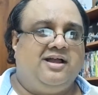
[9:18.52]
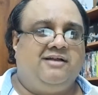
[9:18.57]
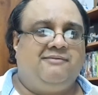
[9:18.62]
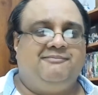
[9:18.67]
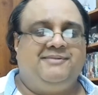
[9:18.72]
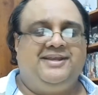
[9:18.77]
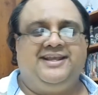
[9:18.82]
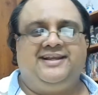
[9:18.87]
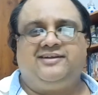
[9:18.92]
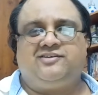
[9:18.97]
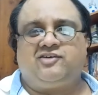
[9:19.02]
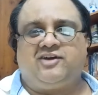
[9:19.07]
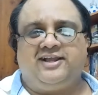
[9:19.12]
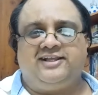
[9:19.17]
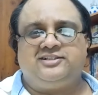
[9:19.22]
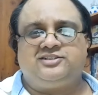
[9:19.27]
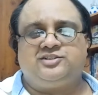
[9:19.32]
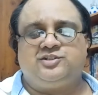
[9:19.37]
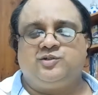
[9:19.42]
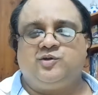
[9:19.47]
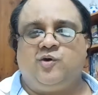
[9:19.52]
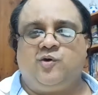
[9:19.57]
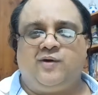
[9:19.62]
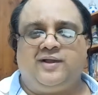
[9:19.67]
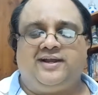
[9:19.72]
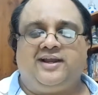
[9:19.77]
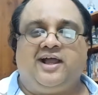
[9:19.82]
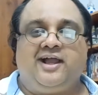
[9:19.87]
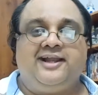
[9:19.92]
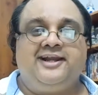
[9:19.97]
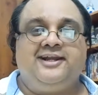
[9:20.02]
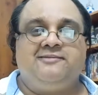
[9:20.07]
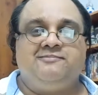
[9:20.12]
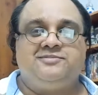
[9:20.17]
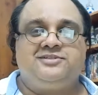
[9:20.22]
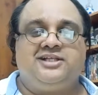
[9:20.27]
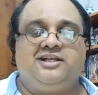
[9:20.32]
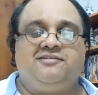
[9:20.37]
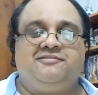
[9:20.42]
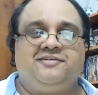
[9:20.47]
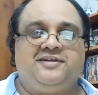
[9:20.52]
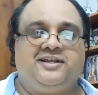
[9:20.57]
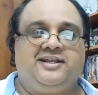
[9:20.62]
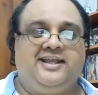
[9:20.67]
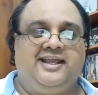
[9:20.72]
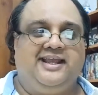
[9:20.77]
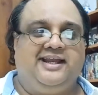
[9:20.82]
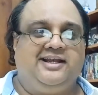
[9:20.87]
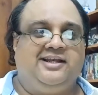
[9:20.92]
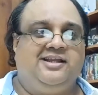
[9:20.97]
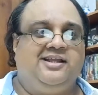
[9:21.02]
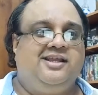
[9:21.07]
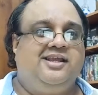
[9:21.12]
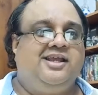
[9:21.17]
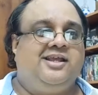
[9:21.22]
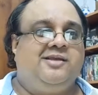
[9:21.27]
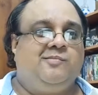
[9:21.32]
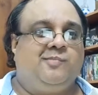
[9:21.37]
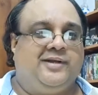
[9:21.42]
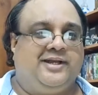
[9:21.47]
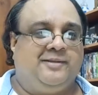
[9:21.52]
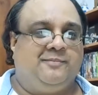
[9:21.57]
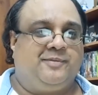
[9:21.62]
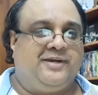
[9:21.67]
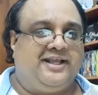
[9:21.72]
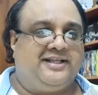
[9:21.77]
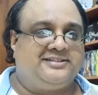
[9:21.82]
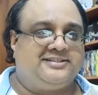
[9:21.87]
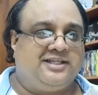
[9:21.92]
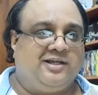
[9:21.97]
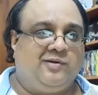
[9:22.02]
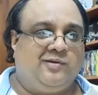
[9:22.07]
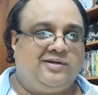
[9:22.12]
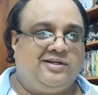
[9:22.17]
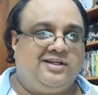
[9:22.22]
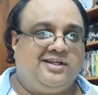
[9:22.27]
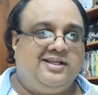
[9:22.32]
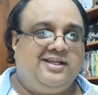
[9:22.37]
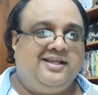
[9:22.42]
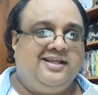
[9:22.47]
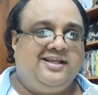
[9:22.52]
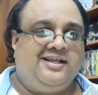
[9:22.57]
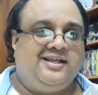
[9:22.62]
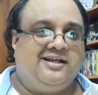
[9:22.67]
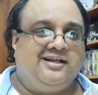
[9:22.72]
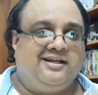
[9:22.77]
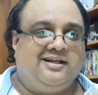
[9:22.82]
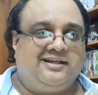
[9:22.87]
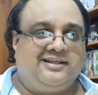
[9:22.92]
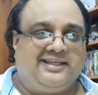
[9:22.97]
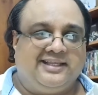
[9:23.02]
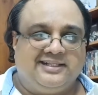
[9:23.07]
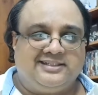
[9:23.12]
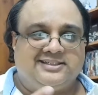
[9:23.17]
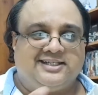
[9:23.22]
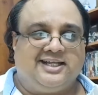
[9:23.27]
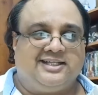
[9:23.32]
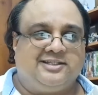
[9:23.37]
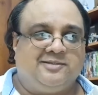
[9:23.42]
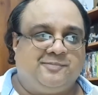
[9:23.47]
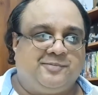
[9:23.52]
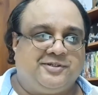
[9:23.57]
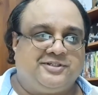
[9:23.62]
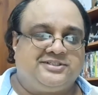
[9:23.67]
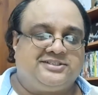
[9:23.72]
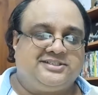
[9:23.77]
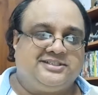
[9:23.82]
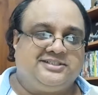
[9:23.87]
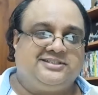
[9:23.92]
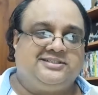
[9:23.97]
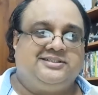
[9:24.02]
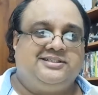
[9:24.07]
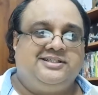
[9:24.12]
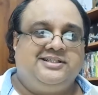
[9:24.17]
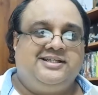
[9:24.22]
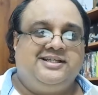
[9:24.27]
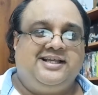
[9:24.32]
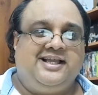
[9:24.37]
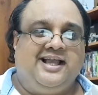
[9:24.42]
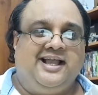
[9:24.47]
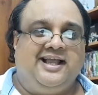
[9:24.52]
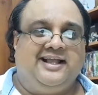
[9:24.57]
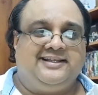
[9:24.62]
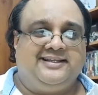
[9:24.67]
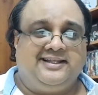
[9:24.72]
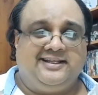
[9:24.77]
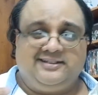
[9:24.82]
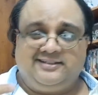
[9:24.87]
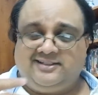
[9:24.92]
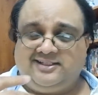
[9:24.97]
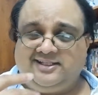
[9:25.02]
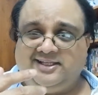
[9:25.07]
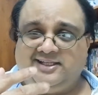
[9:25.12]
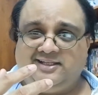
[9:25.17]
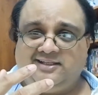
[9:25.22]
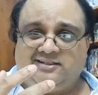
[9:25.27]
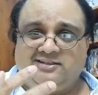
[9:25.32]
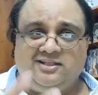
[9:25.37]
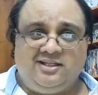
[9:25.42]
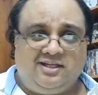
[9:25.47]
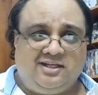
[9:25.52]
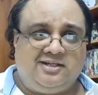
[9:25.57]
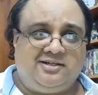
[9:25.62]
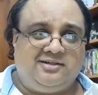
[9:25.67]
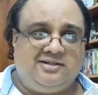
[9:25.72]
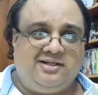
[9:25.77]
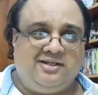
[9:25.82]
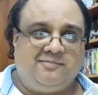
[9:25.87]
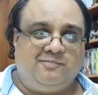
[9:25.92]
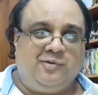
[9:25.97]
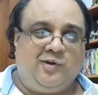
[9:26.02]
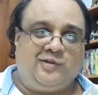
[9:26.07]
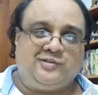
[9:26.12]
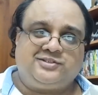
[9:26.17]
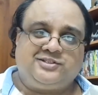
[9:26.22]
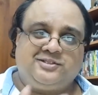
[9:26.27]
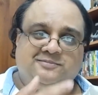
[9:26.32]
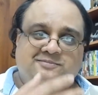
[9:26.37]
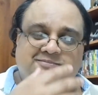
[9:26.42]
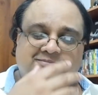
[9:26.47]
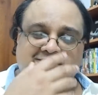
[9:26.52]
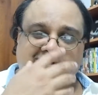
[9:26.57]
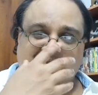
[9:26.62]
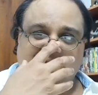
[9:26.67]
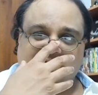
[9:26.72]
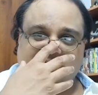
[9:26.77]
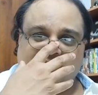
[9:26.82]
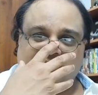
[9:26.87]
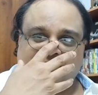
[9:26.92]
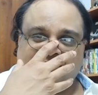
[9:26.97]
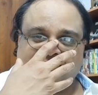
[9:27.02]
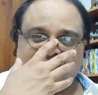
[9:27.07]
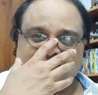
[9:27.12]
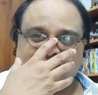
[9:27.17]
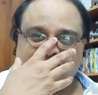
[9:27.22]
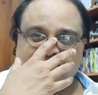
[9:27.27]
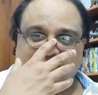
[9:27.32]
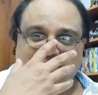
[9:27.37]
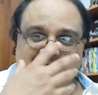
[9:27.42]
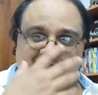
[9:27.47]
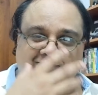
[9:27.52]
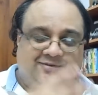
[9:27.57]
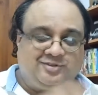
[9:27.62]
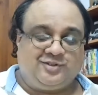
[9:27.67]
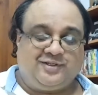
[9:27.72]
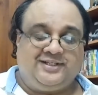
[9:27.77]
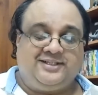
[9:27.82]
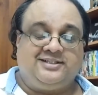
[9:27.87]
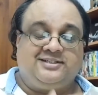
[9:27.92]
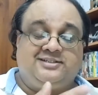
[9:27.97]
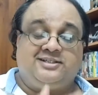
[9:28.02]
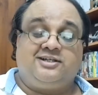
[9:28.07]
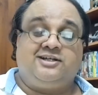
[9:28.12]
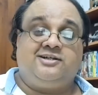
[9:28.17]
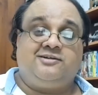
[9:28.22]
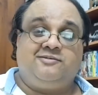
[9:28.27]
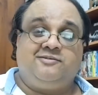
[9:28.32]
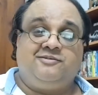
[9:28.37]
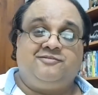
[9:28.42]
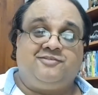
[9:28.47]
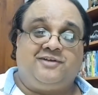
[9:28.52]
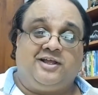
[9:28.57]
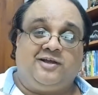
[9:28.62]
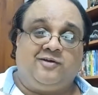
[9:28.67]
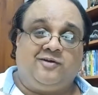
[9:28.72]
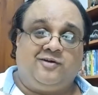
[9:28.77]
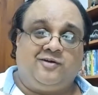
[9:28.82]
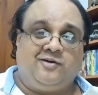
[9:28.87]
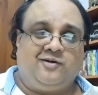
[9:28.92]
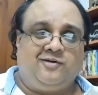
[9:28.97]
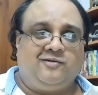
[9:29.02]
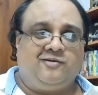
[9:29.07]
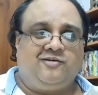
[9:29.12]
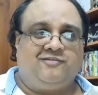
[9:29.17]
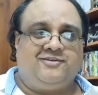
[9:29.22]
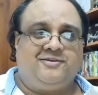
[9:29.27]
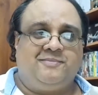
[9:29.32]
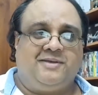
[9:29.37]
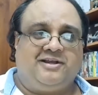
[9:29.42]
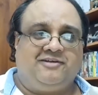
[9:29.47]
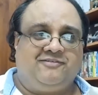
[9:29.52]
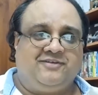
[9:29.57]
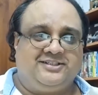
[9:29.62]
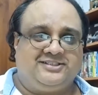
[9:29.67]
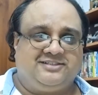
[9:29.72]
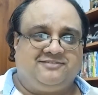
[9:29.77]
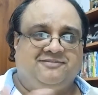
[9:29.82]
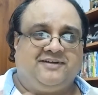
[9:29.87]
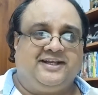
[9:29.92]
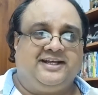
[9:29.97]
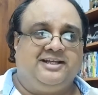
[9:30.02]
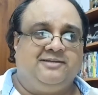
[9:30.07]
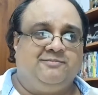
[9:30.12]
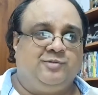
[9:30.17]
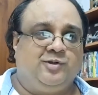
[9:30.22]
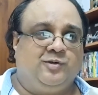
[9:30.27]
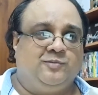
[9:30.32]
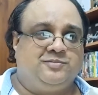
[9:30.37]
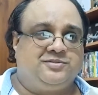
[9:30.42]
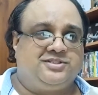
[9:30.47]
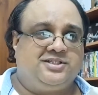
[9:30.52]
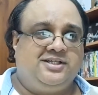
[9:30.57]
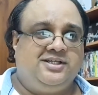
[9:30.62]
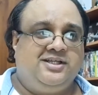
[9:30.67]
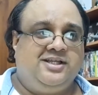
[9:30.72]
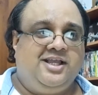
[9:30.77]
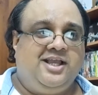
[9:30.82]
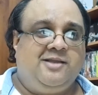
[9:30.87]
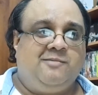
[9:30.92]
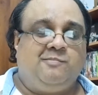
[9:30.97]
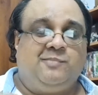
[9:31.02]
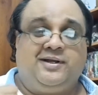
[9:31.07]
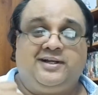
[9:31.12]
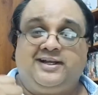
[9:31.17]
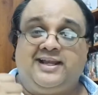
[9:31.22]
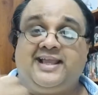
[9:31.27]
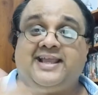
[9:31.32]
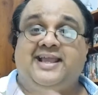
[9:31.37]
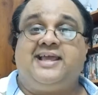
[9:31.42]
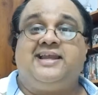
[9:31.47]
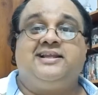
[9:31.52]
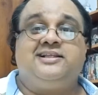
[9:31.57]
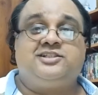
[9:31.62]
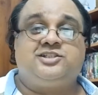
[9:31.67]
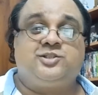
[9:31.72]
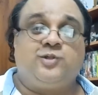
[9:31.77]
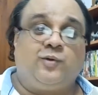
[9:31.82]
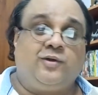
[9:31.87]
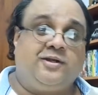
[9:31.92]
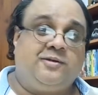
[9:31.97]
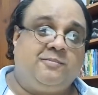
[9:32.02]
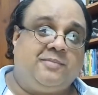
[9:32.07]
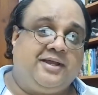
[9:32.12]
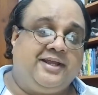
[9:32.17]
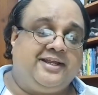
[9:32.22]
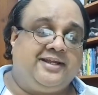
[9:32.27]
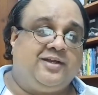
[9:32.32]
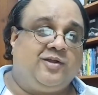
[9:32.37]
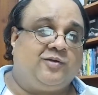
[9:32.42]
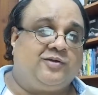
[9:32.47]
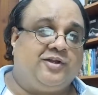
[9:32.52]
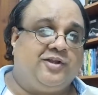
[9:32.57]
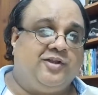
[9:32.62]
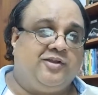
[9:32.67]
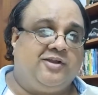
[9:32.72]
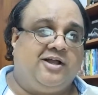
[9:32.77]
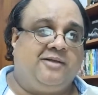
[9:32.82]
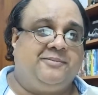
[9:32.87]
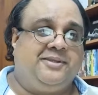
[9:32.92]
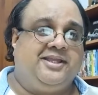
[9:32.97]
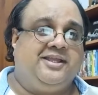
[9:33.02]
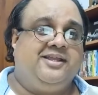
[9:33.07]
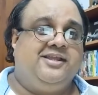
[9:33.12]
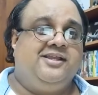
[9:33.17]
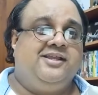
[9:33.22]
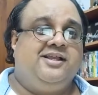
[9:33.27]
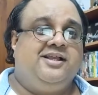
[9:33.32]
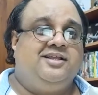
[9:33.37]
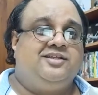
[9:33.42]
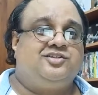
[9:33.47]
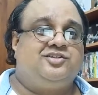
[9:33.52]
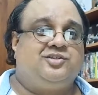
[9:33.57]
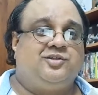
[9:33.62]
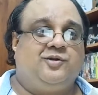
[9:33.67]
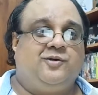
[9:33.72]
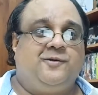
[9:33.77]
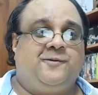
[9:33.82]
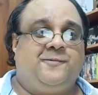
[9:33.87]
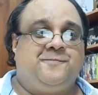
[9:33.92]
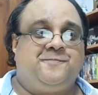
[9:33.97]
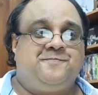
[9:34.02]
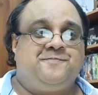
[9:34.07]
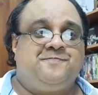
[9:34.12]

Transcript: He tries to go and hide himself in an inn, but he breaks out, kills another person, and then the third blossom the third flower of the Marifesa finally blooms, but again it's stolen by Dr. Yagami. So